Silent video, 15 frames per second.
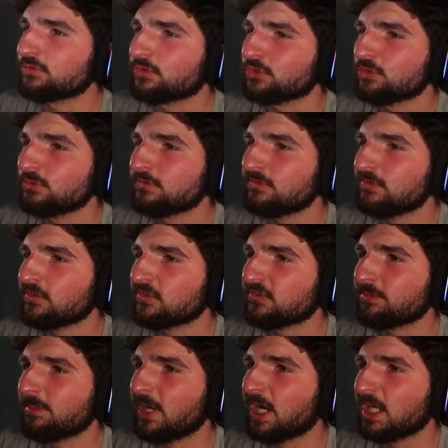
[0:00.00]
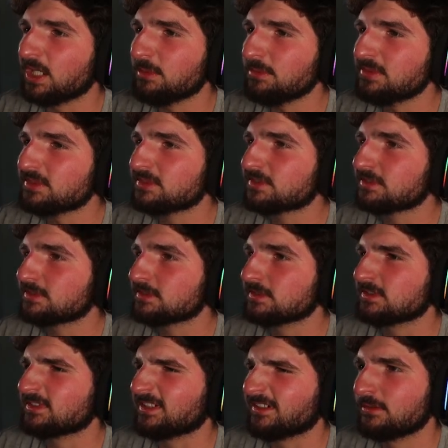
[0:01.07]
room full of pipes.
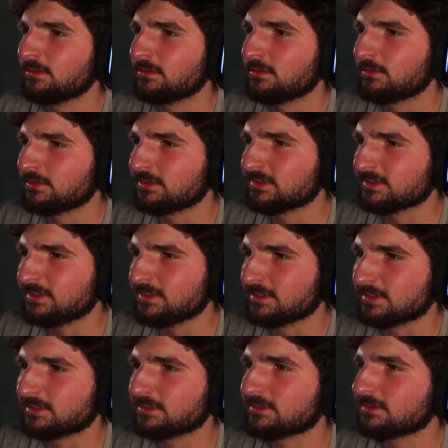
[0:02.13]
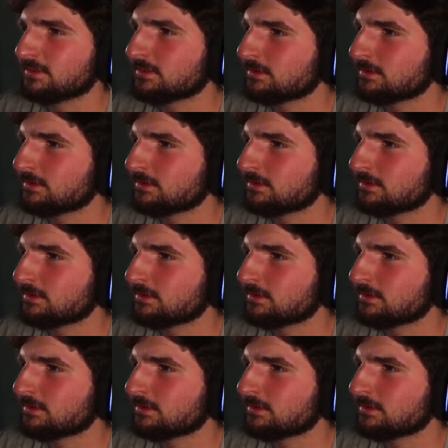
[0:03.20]
This.